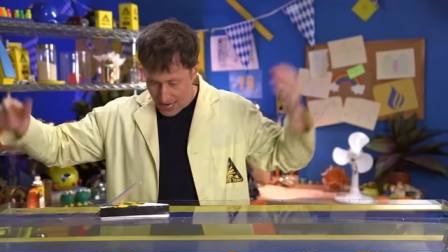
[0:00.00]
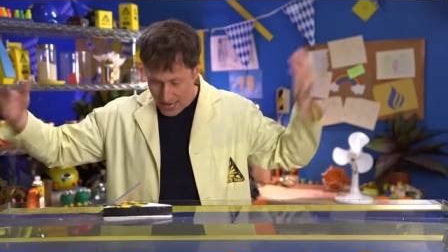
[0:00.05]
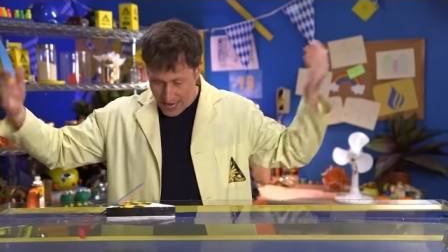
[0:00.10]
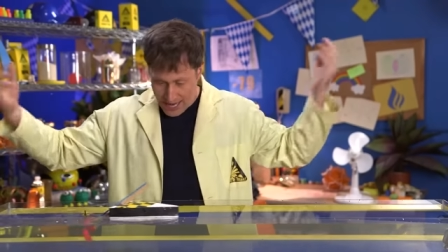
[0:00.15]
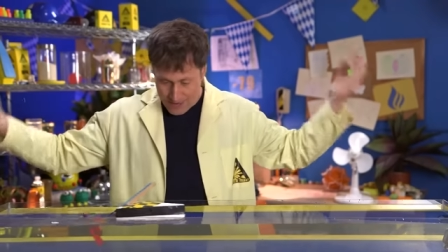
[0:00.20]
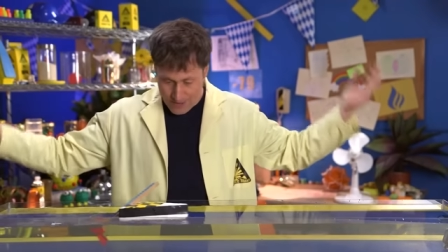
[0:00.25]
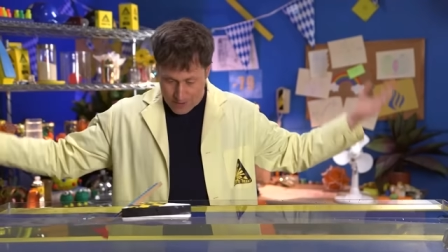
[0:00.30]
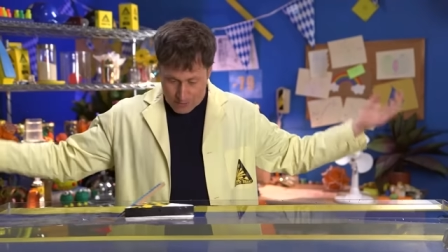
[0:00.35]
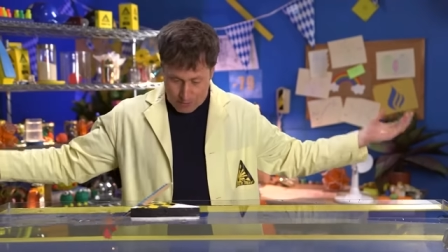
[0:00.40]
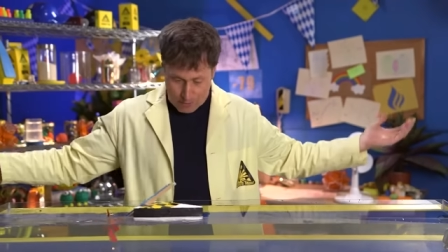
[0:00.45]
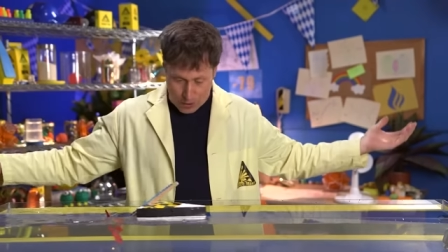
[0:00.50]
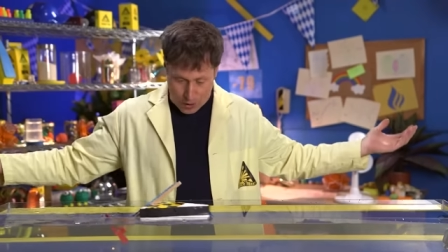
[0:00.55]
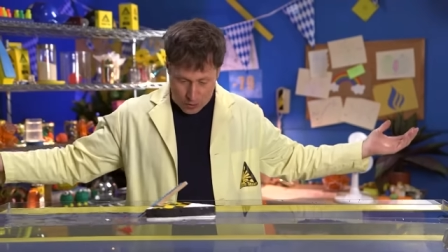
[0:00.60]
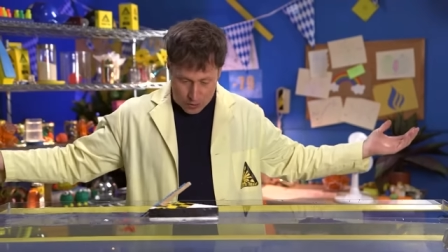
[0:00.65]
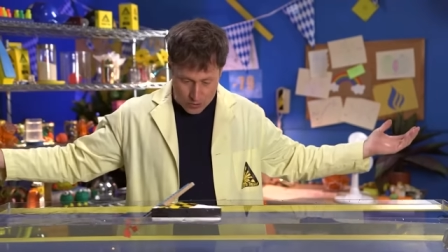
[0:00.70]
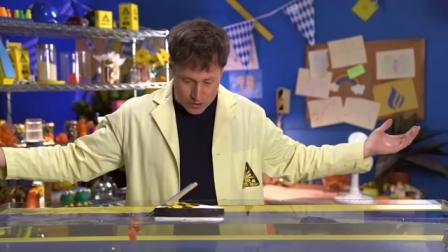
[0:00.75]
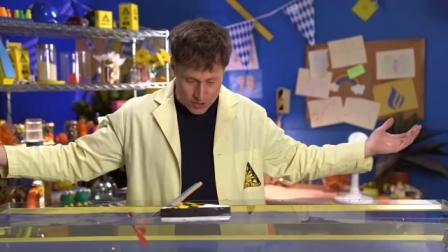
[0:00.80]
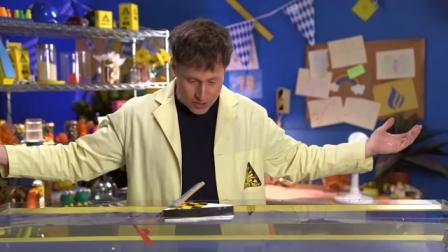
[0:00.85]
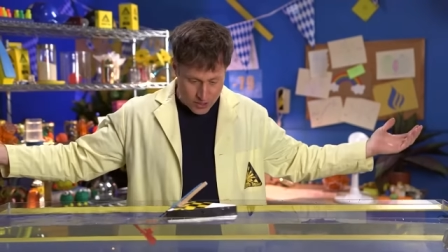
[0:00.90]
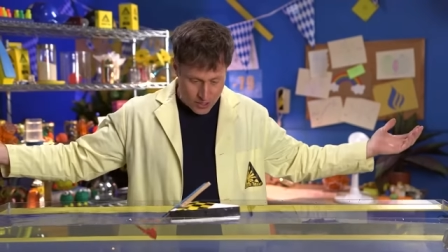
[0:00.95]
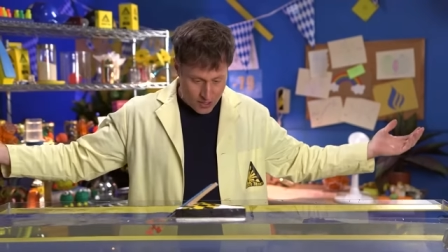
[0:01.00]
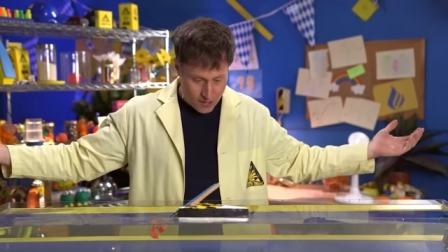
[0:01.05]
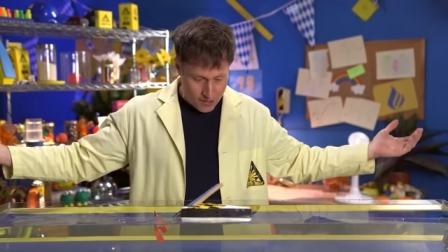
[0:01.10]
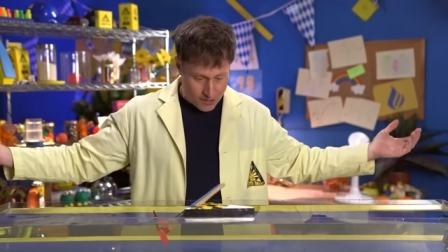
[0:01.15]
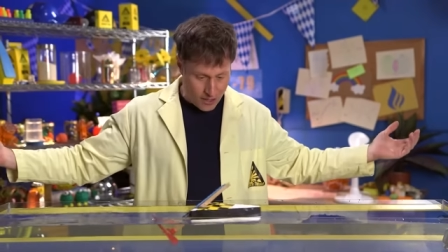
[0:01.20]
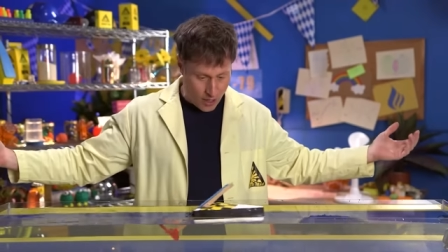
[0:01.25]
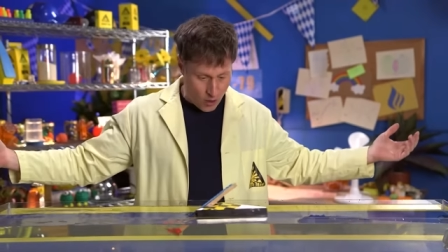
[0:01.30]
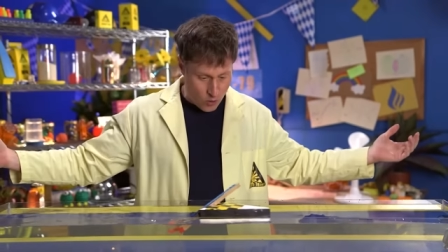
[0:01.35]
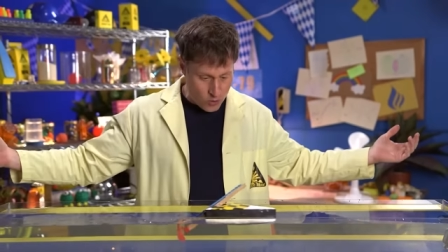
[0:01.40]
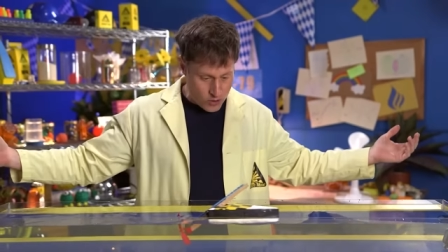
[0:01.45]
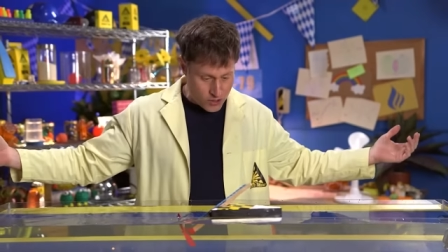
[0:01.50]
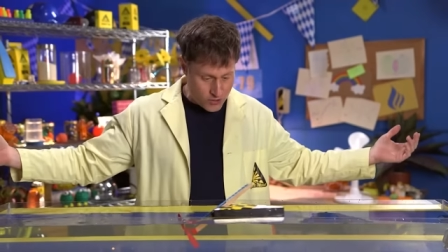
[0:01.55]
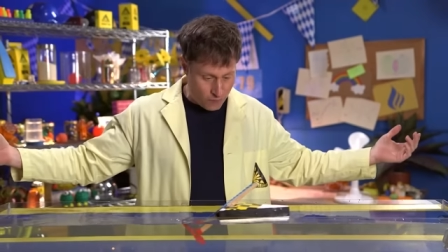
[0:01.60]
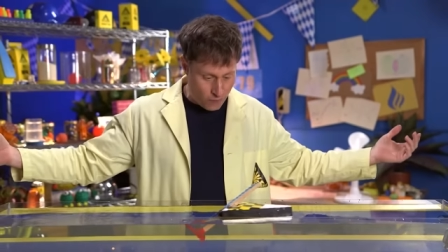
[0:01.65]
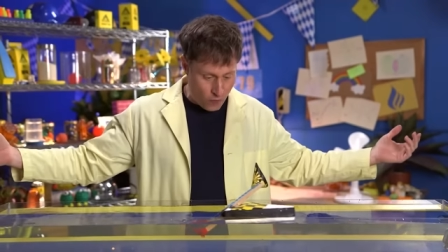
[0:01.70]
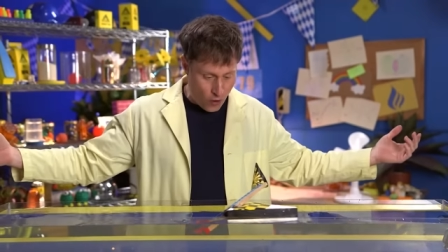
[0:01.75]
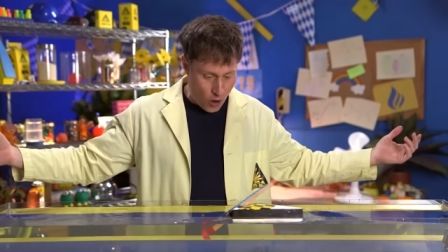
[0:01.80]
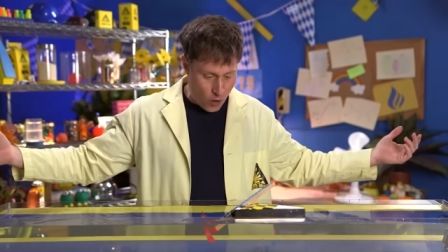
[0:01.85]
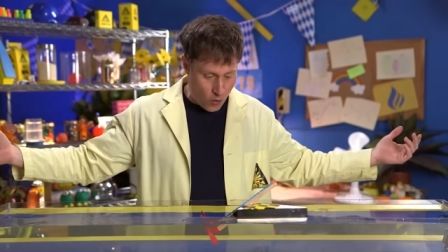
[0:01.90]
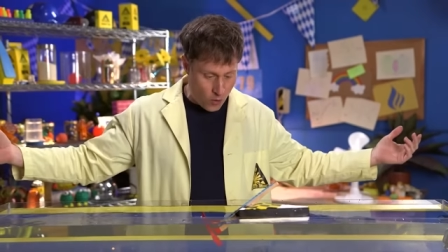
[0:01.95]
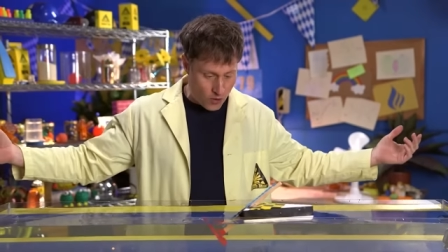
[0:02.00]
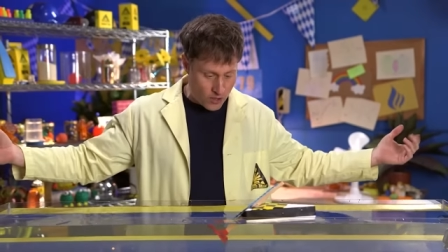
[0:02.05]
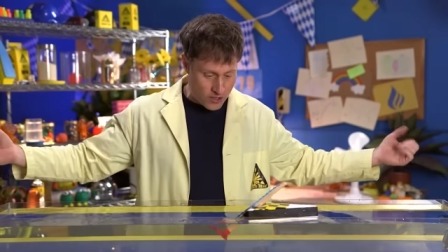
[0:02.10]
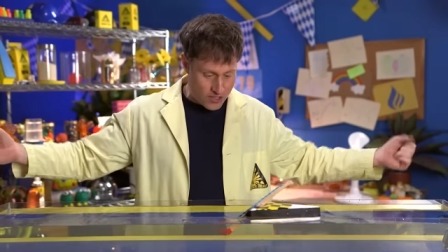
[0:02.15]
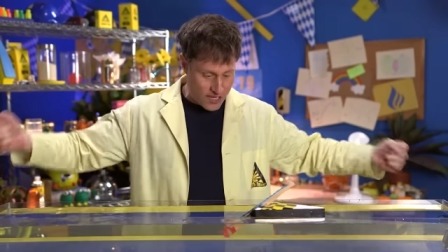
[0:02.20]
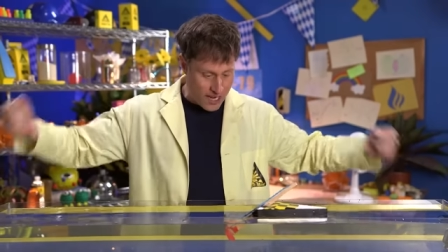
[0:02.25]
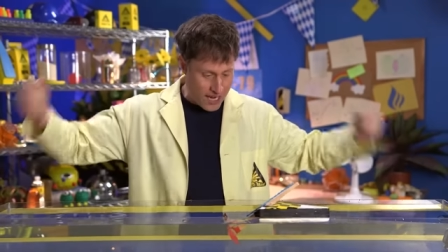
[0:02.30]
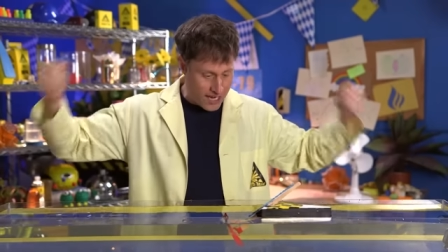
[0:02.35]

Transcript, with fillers: and the boat goes forwards.